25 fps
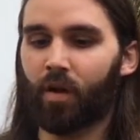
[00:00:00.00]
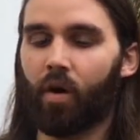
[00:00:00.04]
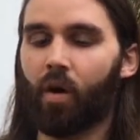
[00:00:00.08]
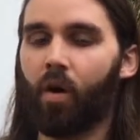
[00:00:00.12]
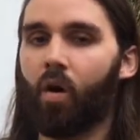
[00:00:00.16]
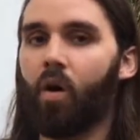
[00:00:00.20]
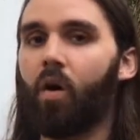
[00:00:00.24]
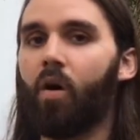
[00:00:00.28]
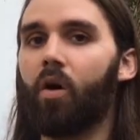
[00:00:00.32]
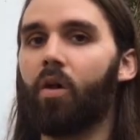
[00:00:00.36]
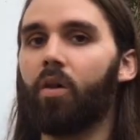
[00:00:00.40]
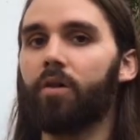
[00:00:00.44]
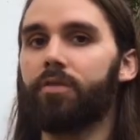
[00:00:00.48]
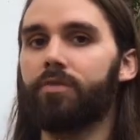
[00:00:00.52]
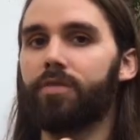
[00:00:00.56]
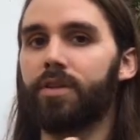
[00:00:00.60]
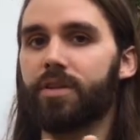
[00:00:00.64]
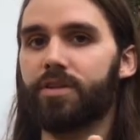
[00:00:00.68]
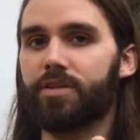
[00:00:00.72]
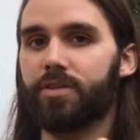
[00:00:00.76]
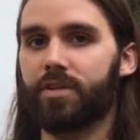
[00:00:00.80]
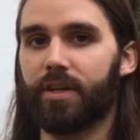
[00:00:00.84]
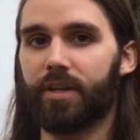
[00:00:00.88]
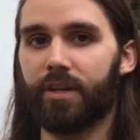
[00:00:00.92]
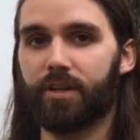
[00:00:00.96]
All of
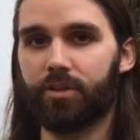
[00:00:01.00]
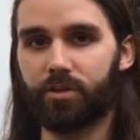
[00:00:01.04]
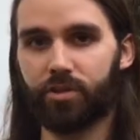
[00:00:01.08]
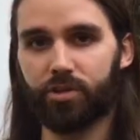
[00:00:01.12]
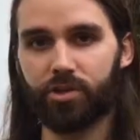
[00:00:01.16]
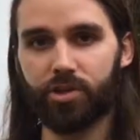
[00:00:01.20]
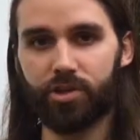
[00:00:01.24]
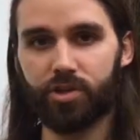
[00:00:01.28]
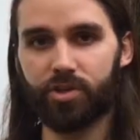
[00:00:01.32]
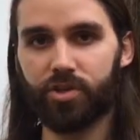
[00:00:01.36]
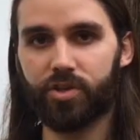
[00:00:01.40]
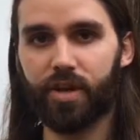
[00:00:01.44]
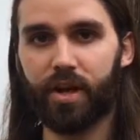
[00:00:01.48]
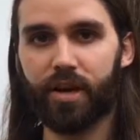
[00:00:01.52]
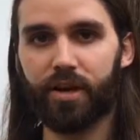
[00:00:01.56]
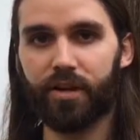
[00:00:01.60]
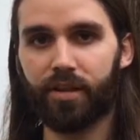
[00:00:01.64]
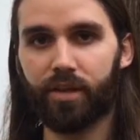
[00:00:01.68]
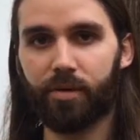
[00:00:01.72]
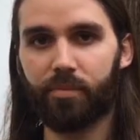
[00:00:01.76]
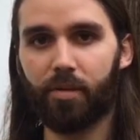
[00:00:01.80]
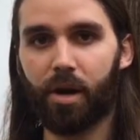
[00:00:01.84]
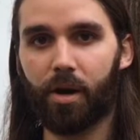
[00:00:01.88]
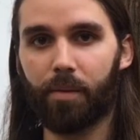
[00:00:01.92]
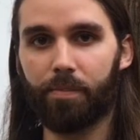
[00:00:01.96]
these things are just setting
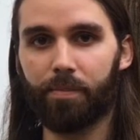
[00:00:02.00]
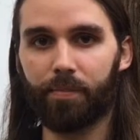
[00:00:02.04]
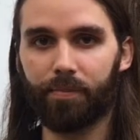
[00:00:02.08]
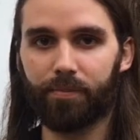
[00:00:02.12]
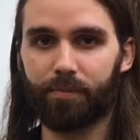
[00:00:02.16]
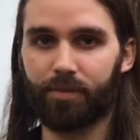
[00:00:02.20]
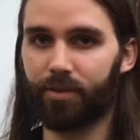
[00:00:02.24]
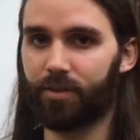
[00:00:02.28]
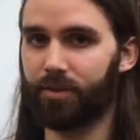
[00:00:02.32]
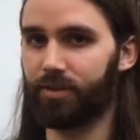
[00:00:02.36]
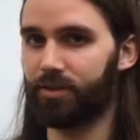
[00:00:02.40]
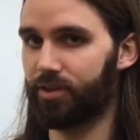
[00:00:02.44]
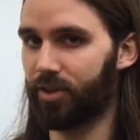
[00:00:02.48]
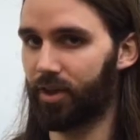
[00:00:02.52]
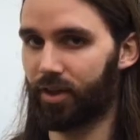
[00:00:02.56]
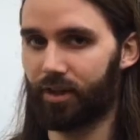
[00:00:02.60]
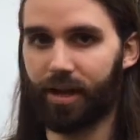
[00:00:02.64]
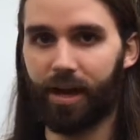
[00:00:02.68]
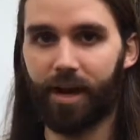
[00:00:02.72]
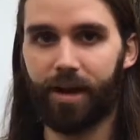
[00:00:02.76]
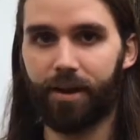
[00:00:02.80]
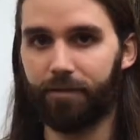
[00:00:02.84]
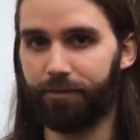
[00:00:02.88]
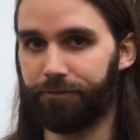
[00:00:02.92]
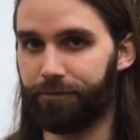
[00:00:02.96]
them up to
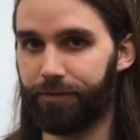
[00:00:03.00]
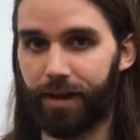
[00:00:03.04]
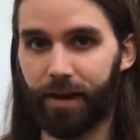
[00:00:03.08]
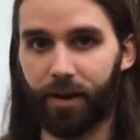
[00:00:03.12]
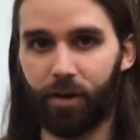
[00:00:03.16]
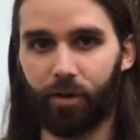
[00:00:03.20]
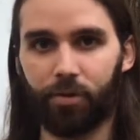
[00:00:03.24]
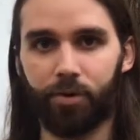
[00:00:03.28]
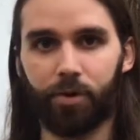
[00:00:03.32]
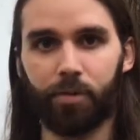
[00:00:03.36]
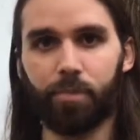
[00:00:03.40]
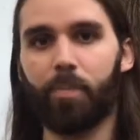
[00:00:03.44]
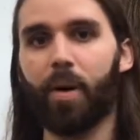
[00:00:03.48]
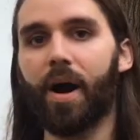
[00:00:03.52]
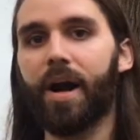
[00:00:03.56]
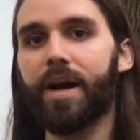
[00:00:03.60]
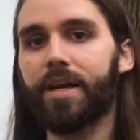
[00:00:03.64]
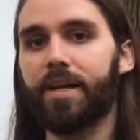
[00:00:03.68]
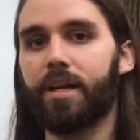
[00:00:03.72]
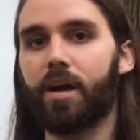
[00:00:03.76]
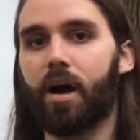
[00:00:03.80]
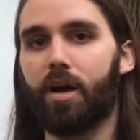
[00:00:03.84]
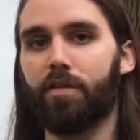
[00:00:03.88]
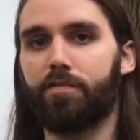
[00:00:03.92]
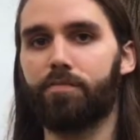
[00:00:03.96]
kind of fail. They're
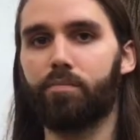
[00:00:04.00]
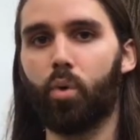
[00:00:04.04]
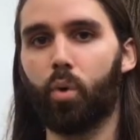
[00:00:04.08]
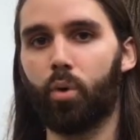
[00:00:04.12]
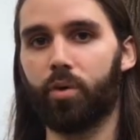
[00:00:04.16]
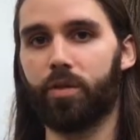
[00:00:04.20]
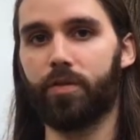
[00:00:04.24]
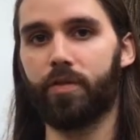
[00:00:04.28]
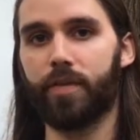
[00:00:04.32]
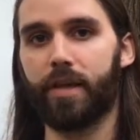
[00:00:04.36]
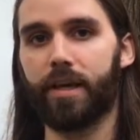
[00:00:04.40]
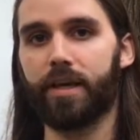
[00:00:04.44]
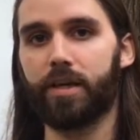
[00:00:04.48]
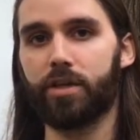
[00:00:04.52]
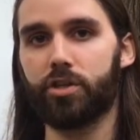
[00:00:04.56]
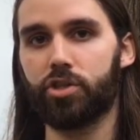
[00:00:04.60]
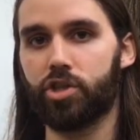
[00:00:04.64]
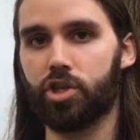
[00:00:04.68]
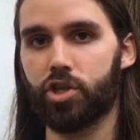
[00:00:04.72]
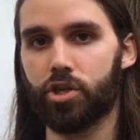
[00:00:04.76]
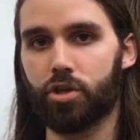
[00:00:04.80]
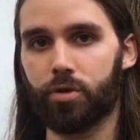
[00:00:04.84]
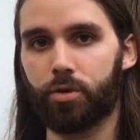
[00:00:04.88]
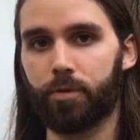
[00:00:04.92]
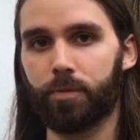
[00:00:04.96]
biting off more than they can
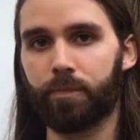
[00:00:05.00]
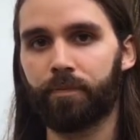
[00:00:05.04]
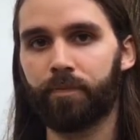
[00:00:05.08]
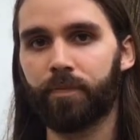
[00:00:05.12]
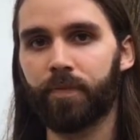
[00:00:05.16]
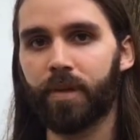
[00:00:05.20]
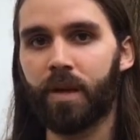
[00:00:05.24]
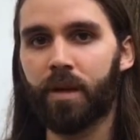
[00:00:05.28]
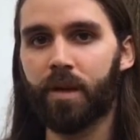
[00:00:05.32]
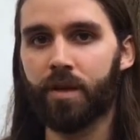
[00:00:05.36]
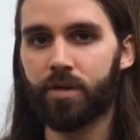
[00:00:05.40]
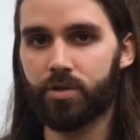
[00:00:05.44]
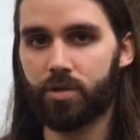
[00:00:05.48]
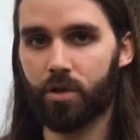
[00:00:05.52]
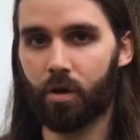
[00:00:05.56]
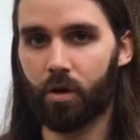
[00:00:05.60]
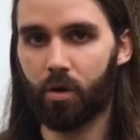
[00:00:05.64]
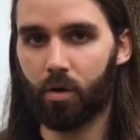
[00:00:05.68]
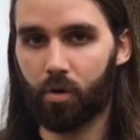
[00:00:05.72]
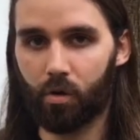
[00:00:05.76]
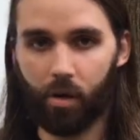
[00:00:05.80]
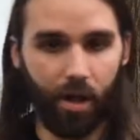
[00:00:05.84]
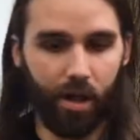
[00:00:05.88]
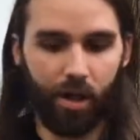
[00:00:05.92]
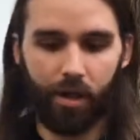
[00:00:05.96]
chew.
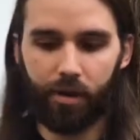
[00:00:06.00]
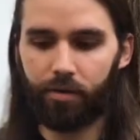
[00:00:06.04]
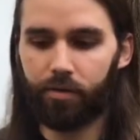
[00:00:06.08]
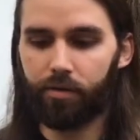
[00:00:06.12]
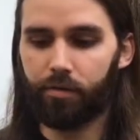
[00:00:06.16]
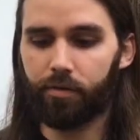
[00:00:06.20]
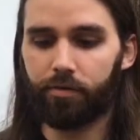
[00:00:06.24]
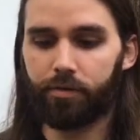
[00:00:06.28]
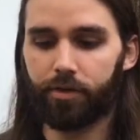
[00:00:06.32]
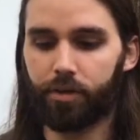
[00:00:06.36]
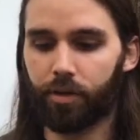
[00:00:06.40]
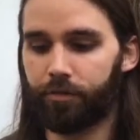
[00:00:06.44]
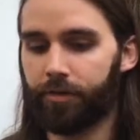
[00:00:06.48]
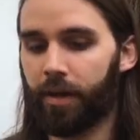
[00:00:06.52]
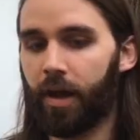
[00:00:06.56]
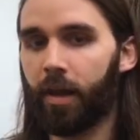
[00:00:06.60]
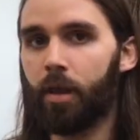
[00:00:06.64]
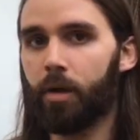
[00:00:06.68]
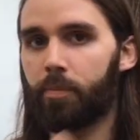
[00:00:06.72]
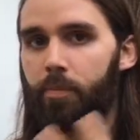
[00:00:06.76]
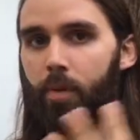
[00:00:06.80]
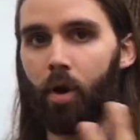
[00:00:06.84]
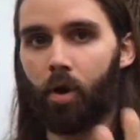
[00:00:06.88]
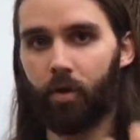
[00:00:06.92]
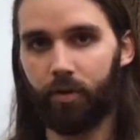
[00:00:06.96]
So
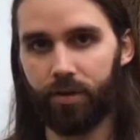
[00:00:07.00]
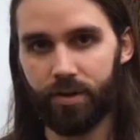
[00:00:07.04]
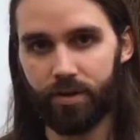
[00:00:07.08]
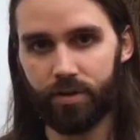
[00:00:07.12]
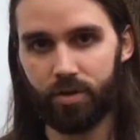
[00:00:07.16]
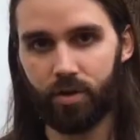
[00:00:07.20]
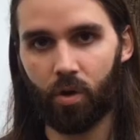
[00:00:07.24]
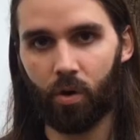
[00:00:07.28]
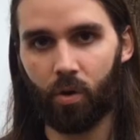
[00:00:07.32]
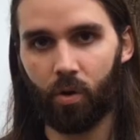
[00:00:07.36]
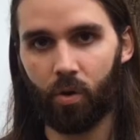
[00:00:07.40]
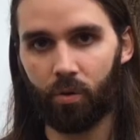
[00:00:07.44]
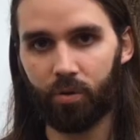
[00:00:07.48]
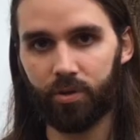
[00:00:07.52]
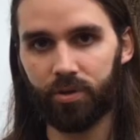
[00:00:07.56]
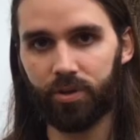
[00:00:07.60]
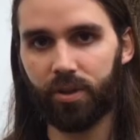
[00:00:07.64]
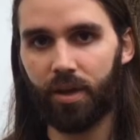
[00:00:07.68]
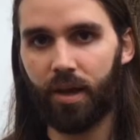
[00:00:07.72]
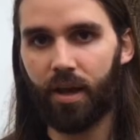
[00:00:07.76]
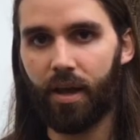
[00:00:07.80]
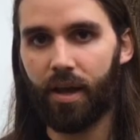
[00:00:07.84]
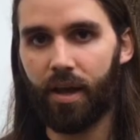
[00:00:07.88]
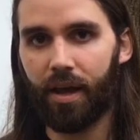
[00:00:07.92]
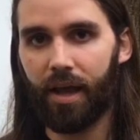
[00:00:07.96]
develop all these goals
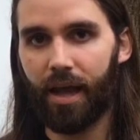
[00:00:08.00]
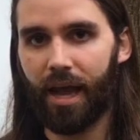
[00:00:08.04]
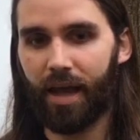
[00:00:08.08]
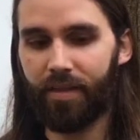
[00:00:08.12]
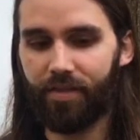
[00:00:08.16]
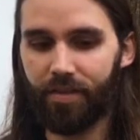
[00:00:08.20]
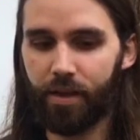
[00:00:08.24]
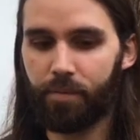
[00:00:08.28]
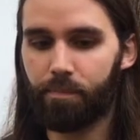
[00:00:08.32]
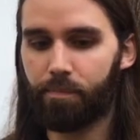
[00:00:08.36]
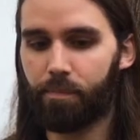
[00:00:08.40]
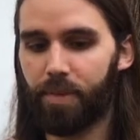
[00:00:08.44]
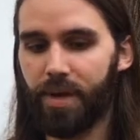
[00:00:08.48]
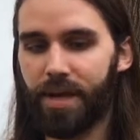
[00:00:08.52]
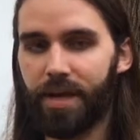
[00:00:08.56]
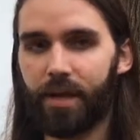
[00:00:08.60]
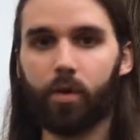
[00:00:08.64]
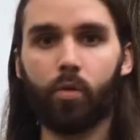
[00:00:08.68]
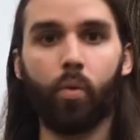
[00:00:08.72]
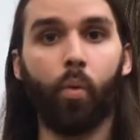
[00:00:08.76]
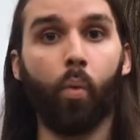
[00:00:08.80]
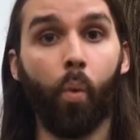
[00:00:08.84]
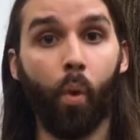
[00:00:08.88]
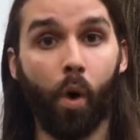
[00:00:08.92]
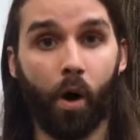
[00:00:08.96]
and then
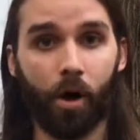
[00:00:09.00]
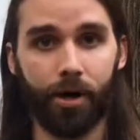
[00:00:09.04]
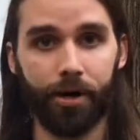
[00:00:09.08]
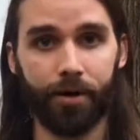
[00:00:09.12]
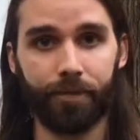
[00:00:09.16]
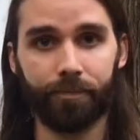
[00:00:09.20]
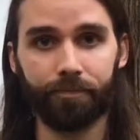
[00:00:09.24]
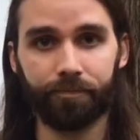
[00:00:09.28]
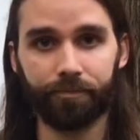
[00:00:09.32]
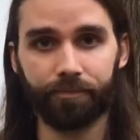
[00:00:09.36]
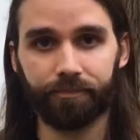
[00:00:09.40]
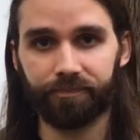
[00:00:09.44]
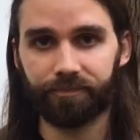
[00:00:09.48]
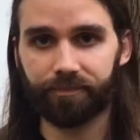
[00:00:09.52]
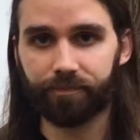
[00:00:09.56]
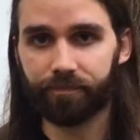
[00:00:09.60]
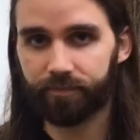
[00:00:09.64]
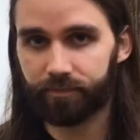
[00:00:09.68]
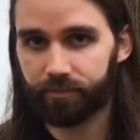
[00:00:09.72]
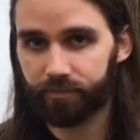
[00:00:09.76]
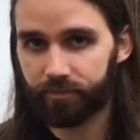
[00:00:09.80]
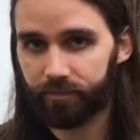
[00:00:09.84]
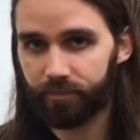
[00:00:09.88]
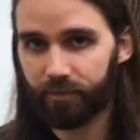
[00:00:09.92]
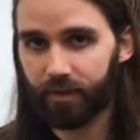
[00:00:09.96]
pick one.
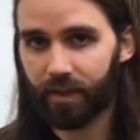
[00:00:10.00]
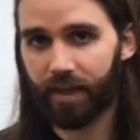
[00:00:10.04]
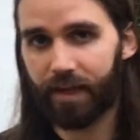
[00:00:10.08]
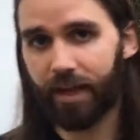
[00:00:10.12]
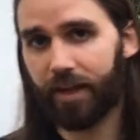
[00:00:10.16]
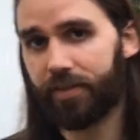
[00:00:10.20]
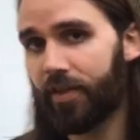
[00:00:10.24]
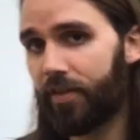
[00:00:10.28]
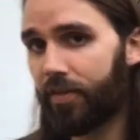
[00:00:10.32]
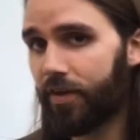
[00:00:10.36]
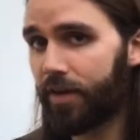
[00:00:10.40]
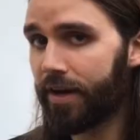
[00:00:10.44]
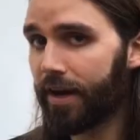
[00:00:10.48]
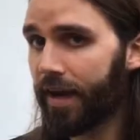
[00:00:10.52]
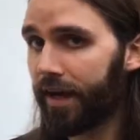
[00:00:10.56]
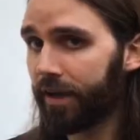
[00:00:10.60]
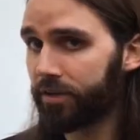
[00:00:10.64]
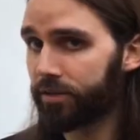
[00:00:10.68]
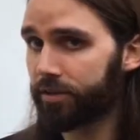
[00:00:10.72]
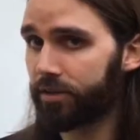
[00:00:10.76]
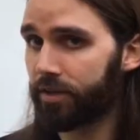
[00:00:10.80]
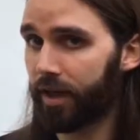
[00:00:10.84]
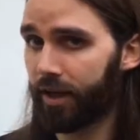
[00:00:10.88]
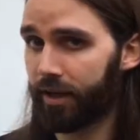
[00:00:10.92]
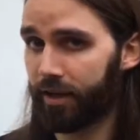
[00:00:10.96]
And then the
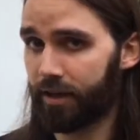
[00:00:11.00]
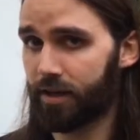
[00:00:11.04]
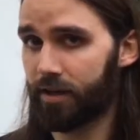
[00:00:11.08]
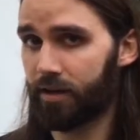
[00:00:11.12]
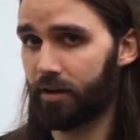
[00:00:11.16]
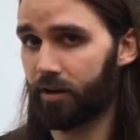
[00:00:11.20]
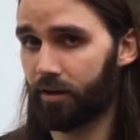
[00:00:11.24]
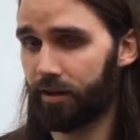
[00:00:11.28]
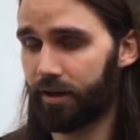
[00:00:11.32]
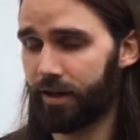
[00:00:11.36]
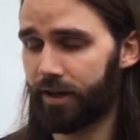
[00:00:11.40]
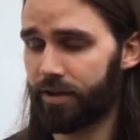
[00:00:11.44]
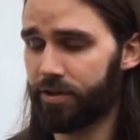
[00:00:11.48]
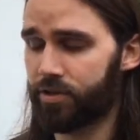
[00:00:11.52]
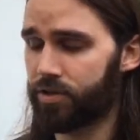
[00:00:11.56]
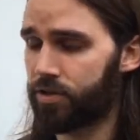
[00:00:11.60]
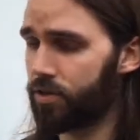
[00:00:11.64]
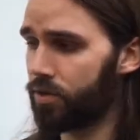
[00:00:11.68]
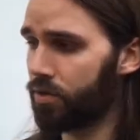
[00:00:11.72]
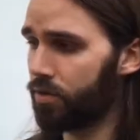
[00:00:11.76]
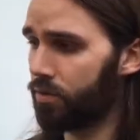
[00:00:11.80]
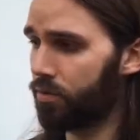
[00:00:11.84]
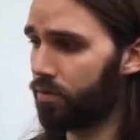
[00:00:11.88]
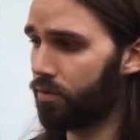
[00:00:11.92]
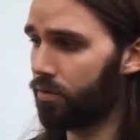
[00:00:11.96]
next thing here is
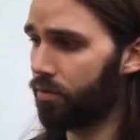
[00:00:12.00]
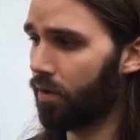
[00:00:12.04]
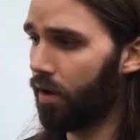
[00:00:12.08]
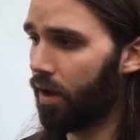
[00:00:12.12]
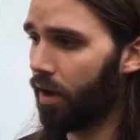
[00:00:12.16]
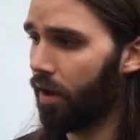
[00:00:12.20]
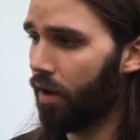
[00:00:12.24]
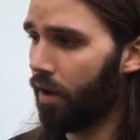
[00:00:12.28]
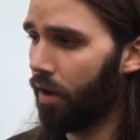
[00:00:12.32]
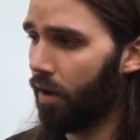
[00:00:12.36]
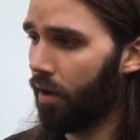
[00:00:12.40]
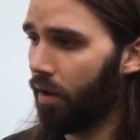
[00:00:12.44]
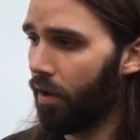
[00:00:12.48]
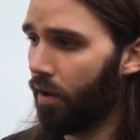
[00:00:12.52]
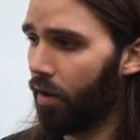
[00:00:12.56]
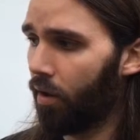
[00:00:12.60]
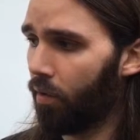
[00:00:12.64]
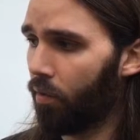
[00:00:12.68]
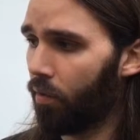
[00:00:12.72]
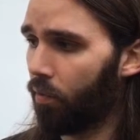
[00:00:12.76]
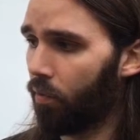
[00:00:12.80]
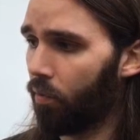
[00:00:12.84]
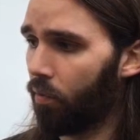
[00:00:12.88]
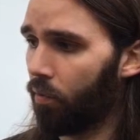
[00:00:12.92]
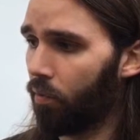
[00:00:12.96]
to
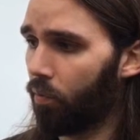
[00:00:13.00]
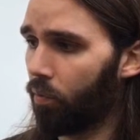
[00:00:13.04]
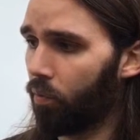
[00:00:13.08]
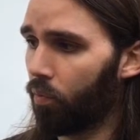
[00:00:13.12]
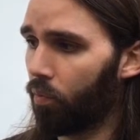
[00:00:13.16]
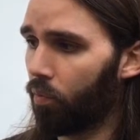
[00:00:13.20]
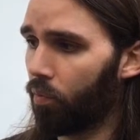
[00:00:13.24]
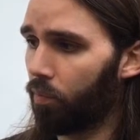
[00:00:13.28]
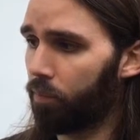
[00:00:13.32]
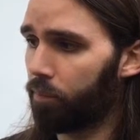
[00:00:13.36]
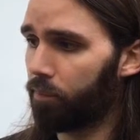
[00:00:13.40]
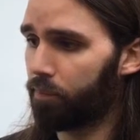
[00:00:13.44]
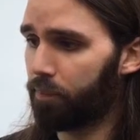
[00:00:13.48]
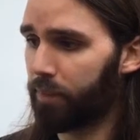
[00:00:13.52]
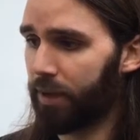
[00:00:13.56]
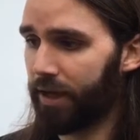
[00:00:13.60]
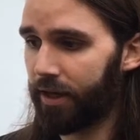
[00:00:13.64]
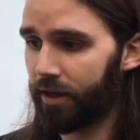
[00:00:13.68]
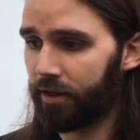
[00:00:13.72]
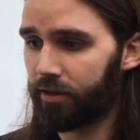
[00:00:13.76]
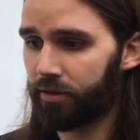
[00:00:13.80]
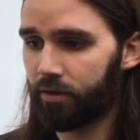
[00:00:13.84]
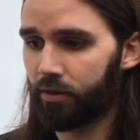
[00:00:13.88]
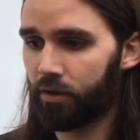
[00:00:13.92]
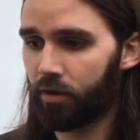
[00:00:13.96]

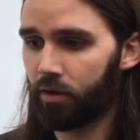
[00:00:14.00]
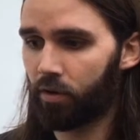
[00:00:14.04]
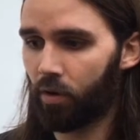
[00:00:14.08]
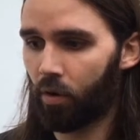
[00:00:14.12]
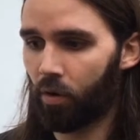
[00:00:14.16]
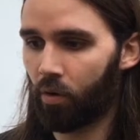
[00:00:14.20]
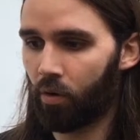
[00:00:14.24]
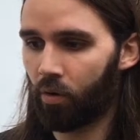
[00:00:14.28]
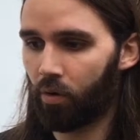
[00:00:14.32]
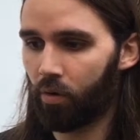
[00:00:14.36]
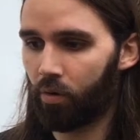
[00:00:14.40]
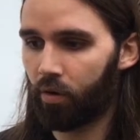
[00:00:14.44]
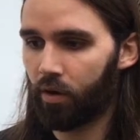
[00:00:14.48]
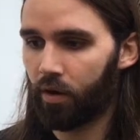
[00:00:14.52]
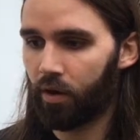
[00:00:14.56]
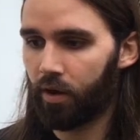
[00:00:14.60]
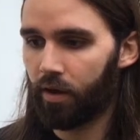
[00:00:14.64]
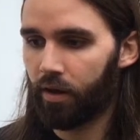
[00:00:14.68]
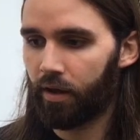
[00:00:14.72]
pick the goal